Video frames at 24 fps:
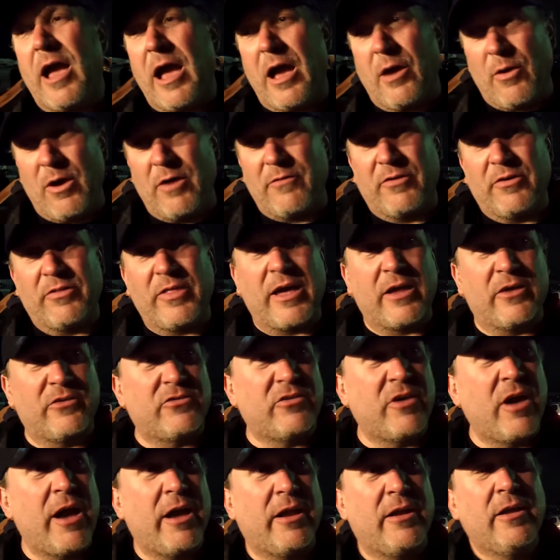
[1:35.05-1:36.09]
However, that
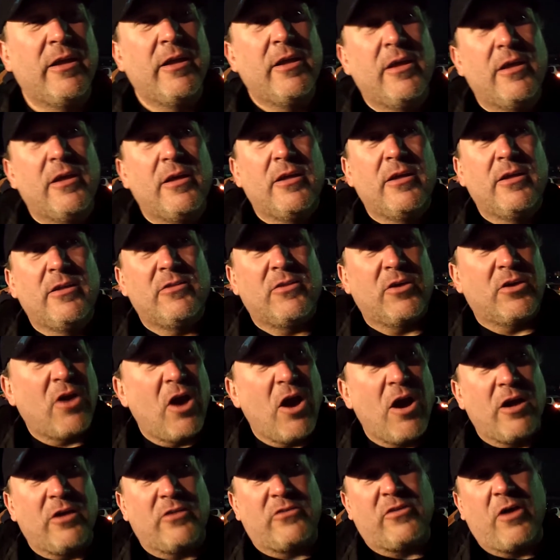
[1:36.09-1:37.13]
aside, the
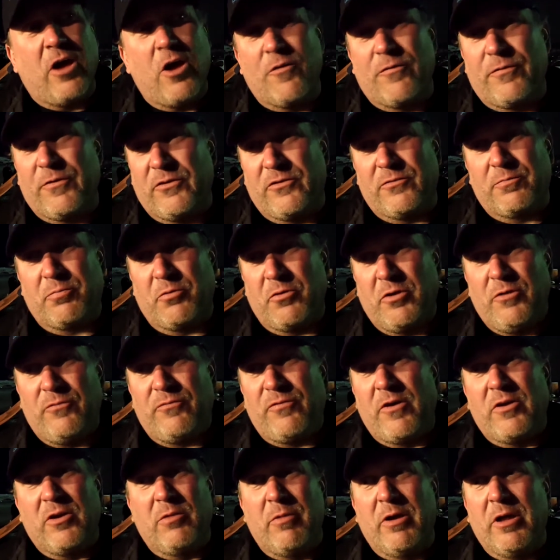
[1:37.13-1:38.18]
car itself is pretty
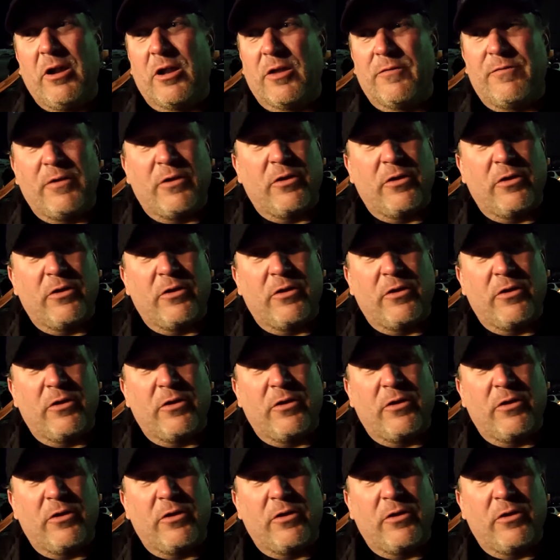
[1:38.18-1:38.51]
fundamental.